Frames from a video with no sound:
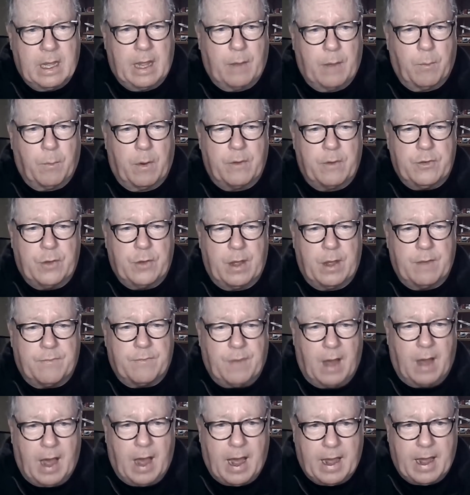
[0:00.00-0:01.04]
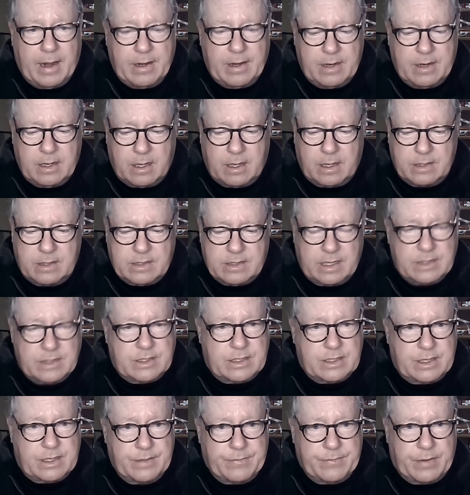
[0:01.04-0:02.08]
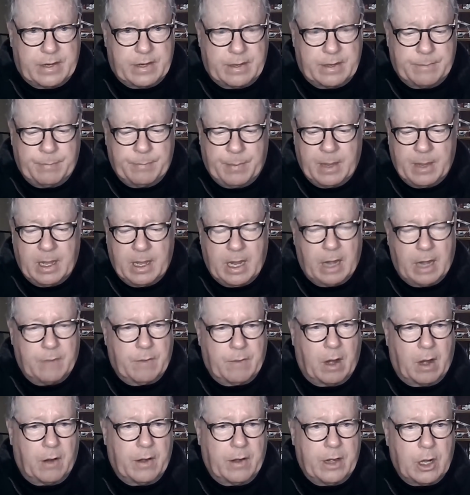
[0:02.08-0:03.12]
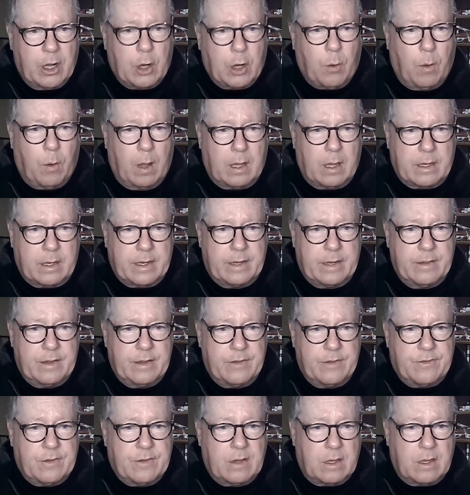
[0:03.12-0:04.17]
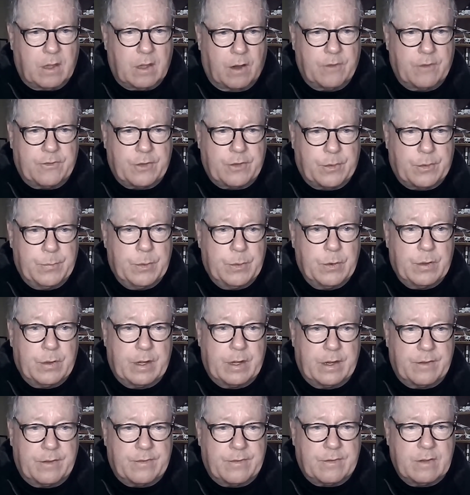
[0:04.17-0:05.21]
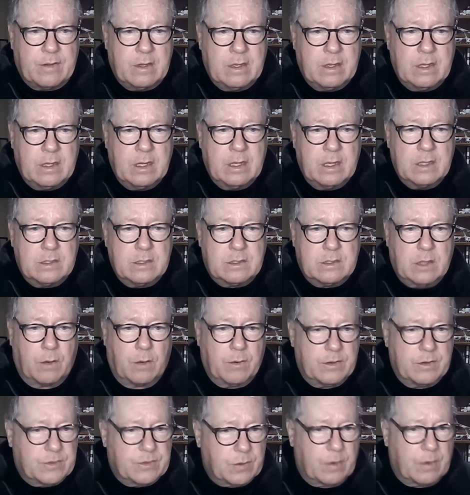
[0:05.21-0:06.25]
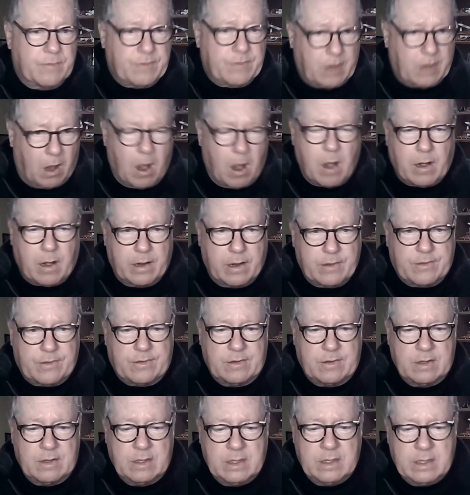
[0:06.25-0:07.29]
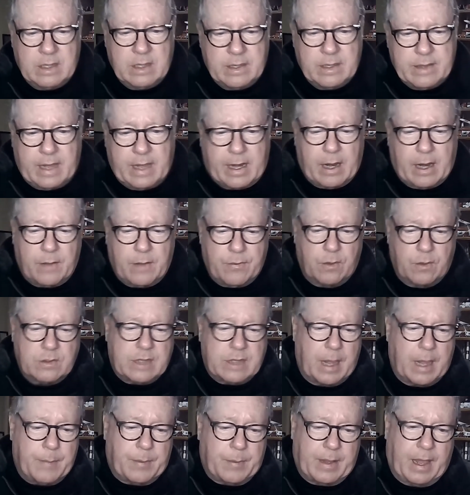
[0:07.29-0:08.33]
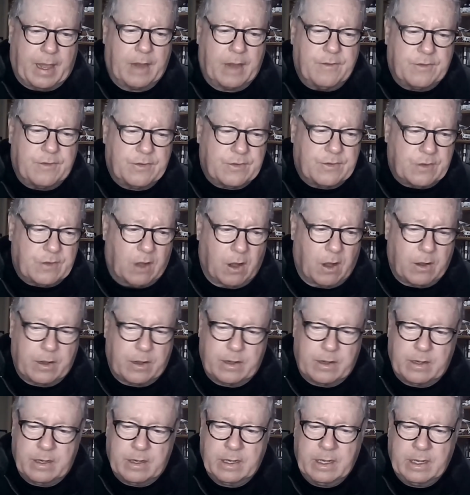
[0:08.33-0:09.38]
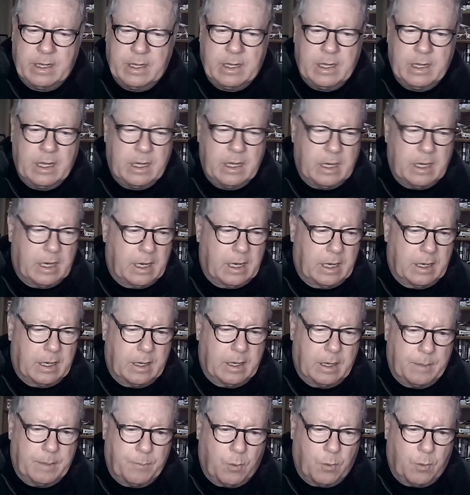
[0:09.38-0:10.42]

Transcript: where you have high uh, sensitivity around air quality in these uh, larger communities. So it sort of targets, then uh, those applications target uh, a